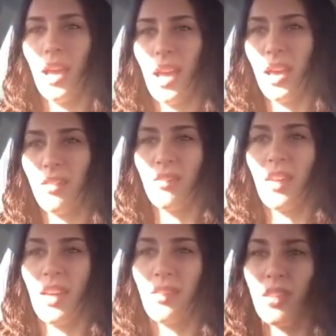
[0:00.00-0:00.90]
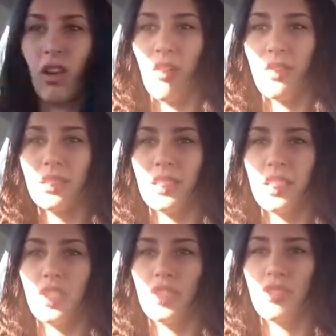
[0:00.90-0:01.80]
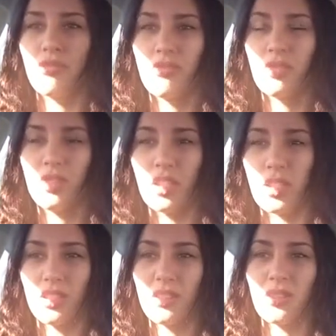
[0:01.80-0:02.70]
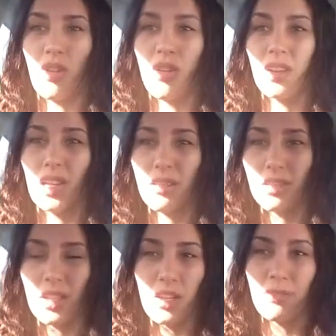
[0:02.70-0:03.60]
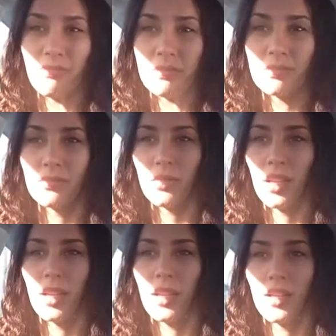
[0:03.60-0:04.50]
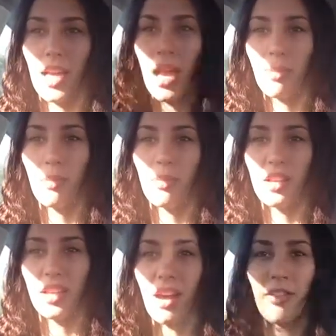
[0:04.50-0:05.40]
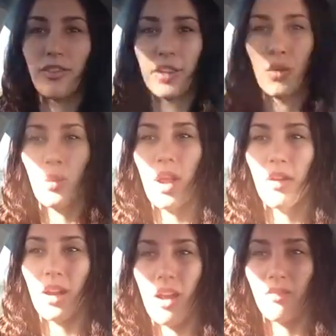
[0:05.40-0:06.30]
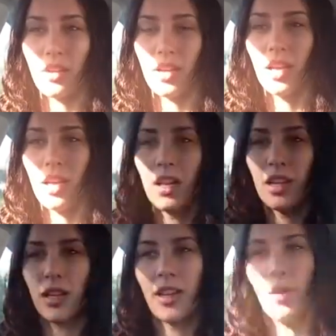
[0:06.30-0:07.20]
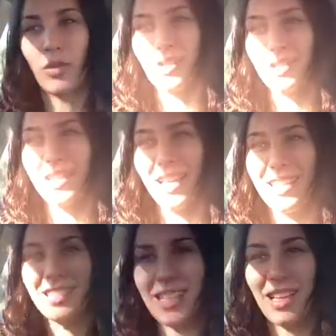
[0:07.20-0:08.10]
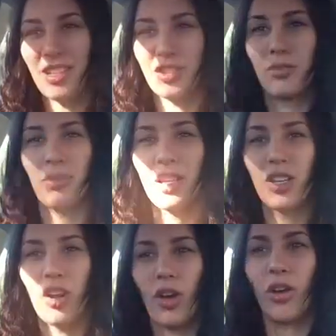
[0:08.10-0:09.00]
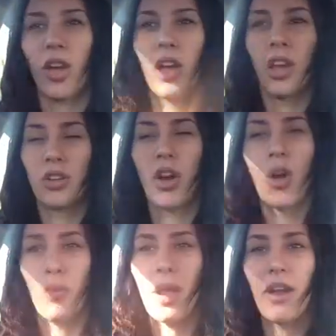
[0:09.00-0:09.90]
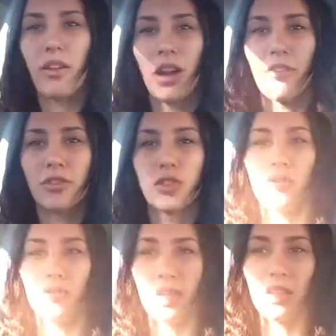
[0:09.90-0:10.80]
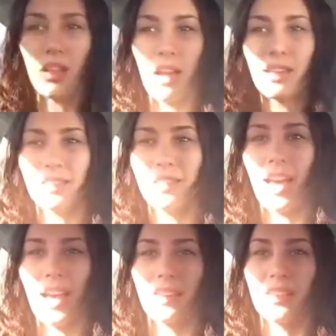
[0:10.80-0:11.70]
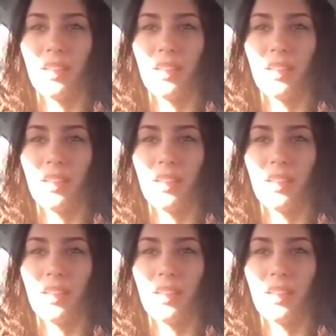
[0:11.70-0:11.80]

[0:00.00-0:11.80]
And that they're obviously just not, you know, capable enough and aware enough, and I wouldn't say intelligent, but, you know, not aware enough to realize that